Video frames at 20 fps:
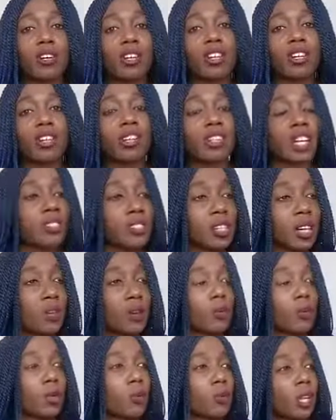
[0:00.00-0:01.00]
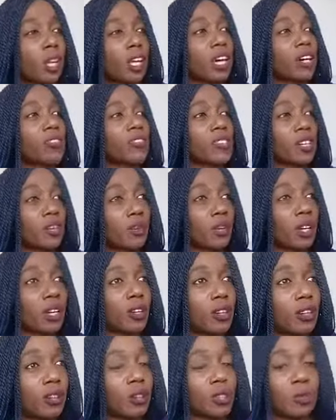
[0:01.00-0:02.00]
And that's how I work with clients anyway,
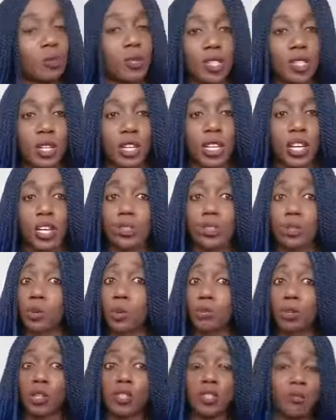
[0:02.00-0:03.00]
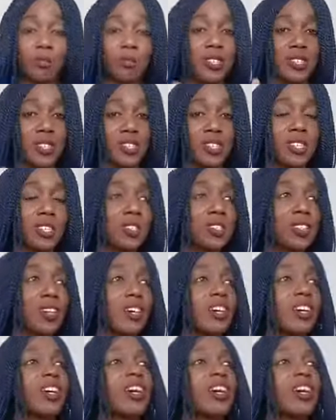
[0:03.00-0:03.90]
you know, especially clients who are building businesses.